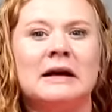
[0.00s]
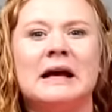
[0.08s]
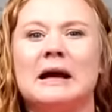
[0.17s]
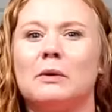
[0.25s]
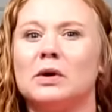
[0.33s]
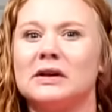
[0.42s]

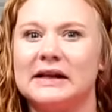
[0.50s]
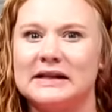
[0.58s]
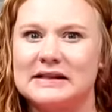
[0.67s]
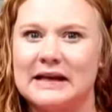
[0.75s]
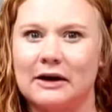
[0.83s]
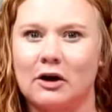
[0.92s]
and I will
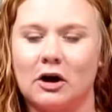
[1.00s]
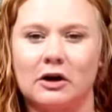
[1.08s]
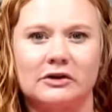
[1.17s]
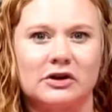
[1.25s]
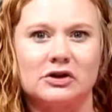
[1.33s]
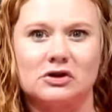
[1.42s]
link to that
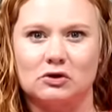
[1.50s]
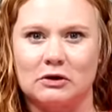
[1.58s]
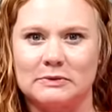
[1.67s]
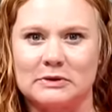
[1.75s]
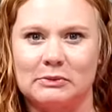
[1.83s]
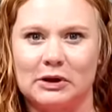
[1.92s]
cart in the
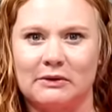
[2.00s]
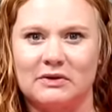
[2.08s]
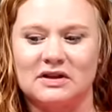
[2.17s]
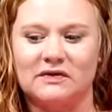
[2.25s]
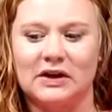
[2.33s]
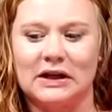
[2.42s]
description below
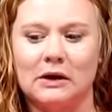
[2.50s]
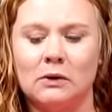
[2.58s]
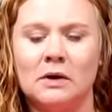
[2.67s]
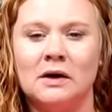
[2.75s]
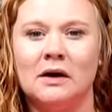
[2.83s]
this video